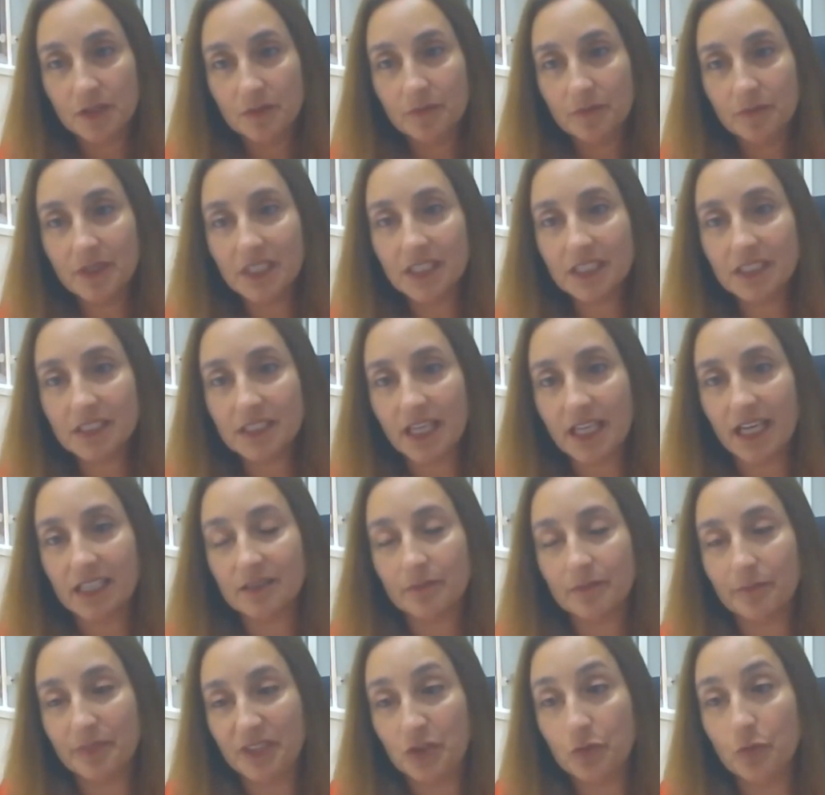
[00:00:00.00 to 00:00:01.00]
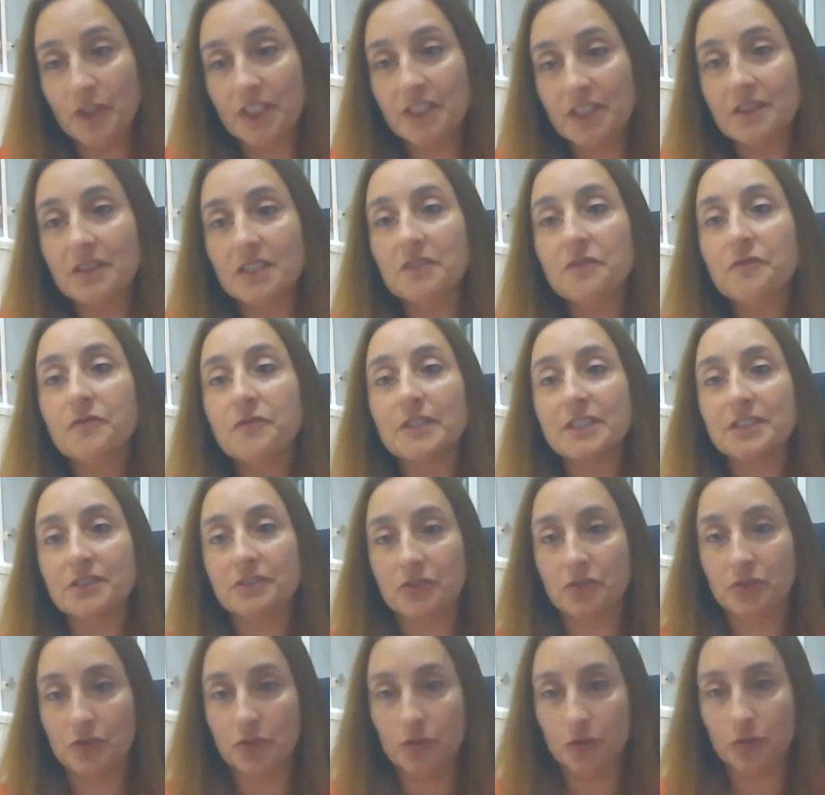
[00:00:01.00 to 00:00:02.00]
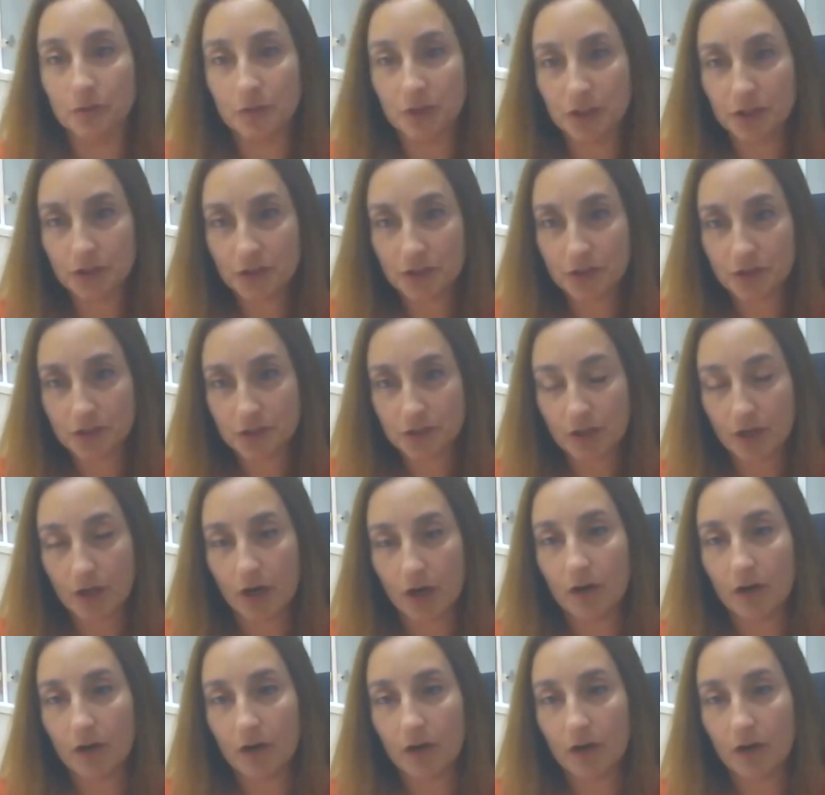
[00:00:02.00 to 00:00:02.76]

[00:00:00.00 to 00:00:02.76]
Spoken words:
meaning that between different tumors